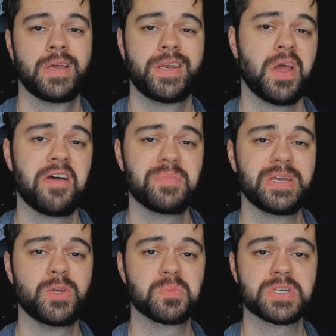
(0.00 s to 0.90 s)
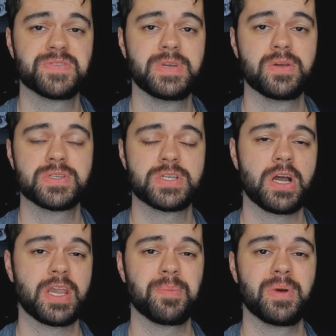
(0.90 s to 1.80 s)
Now, I've made numerous videos
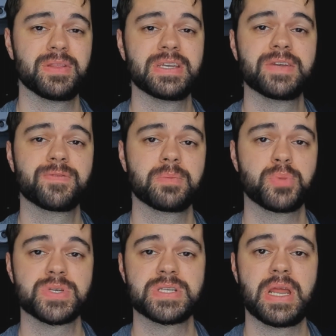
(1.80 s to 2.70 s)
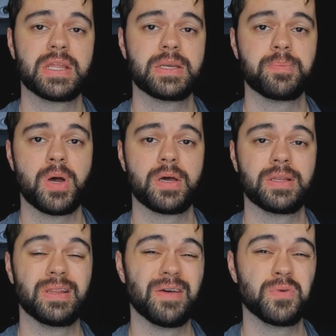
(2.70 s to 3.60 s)
talking about the different personality
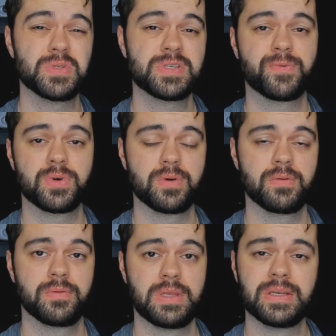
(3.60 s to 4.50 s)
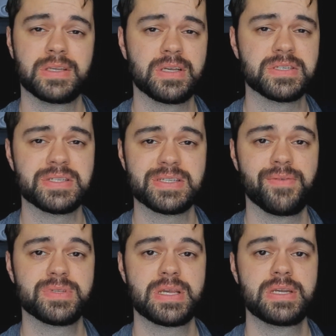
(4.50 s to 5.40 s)
pod levels, for the intelligence
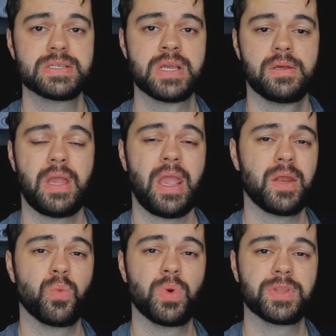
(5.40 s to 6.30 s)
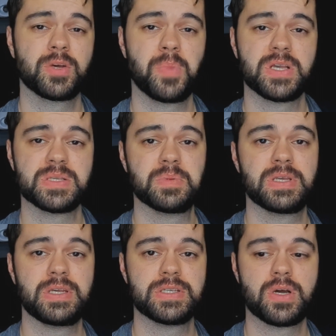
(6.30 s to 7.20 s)
levels that is, and what their
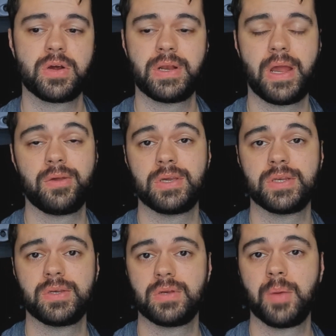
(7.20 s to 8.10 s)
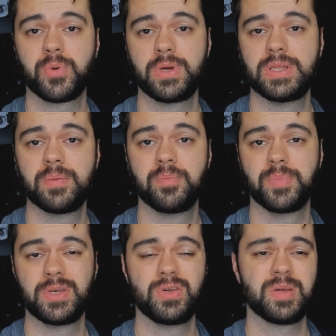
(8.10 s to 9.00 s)
possibilities are and how you can upgrade them,
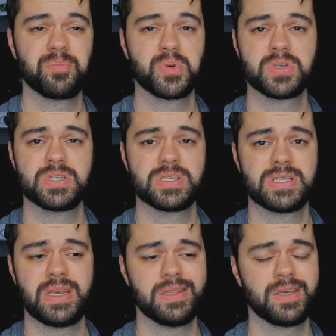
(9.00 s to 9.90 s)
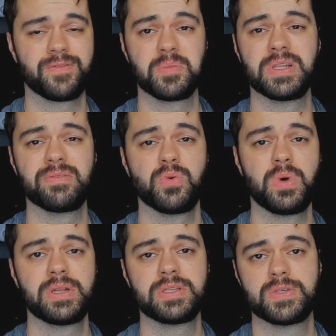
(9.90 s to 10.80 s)
but you can purchase anything from a level
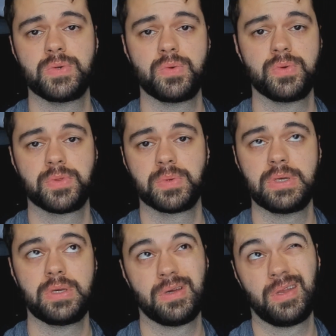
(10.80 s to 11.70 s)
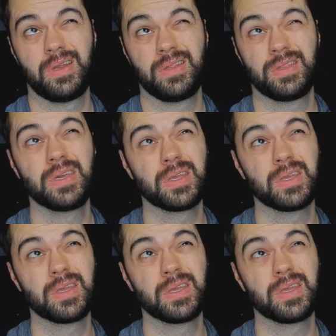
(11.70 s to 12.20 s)
1, 2, 3, and I think